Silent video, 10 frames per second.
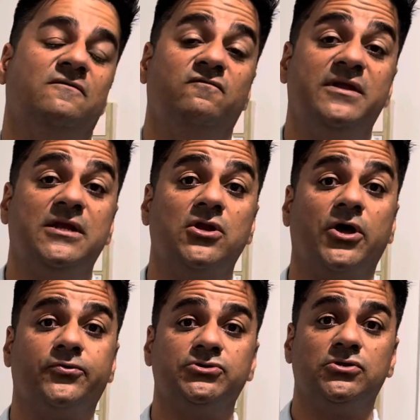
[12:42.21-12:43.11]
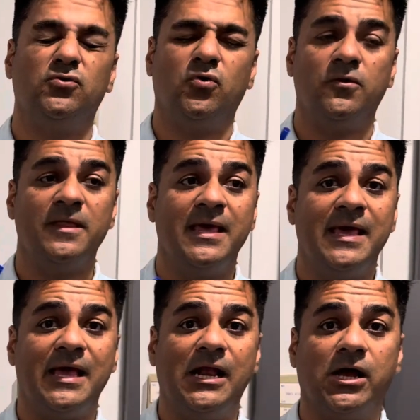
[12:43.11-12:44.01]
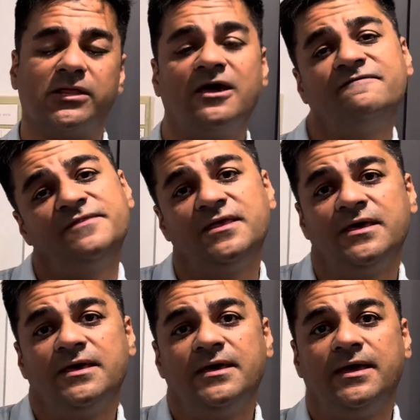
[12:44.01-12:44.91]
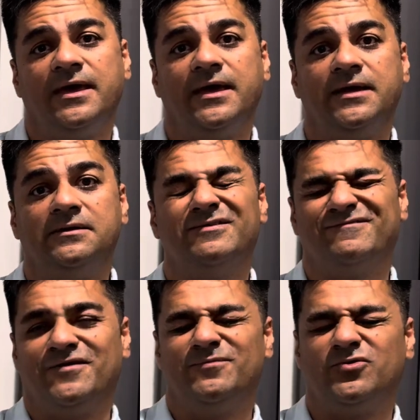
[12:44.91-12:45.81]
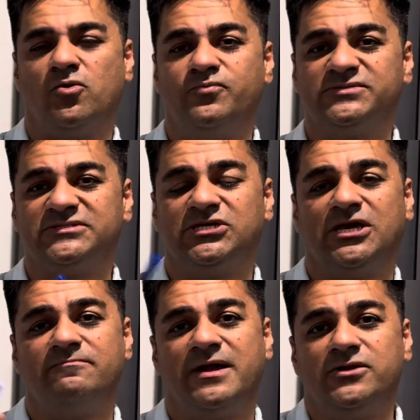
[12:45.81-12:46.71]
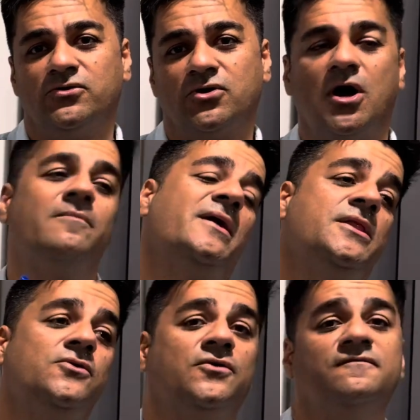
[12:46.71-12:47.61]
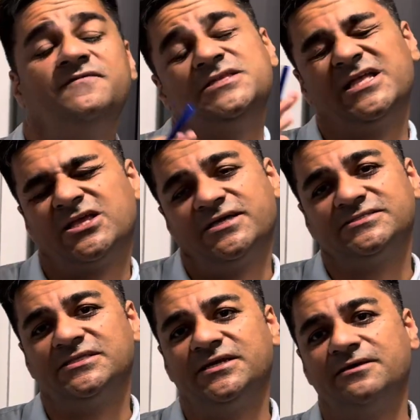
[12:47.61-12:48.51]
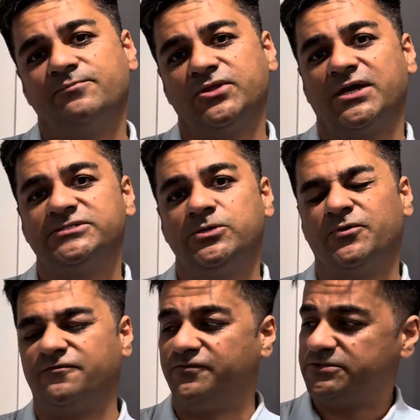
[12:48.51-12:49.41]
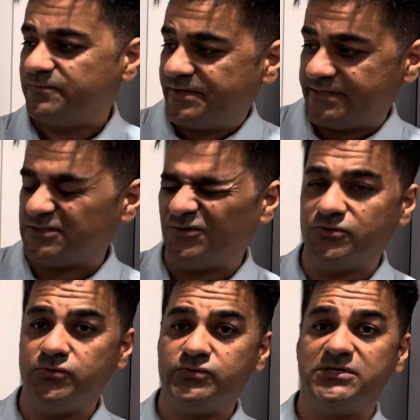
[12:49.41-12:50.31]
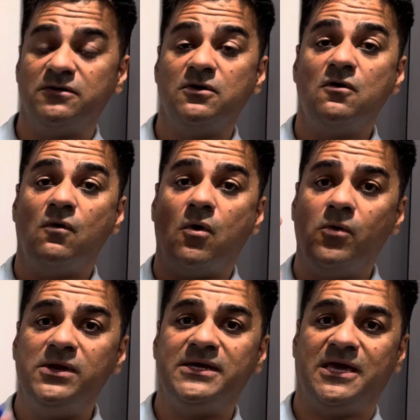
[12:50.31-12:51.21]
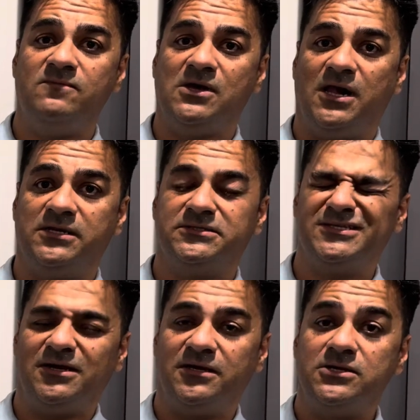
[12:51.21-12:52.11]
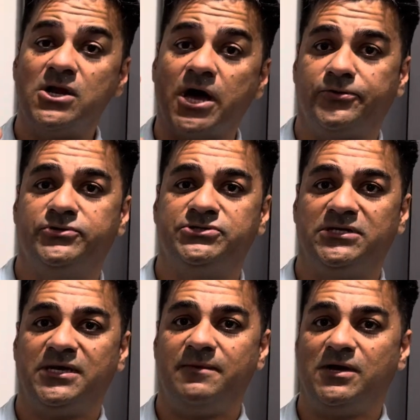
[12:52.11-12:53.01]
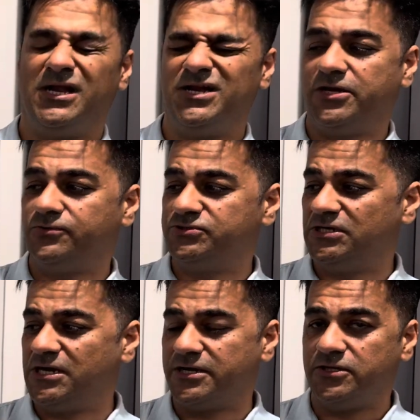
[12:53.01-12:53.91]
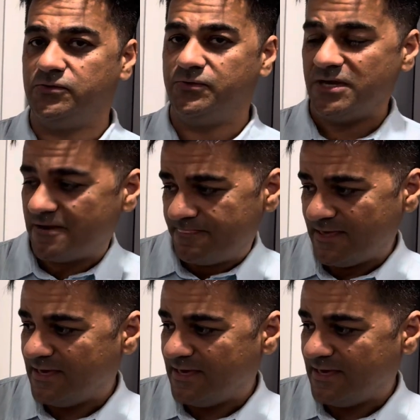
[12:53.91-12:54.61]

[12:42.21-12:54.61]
When the nitrogen go, a lot of very uh, where we compose chicken manure, cow manure, without considering potassium or phosphorus, on using only chemicals, nitrogen, chemical nitrogen like the urea,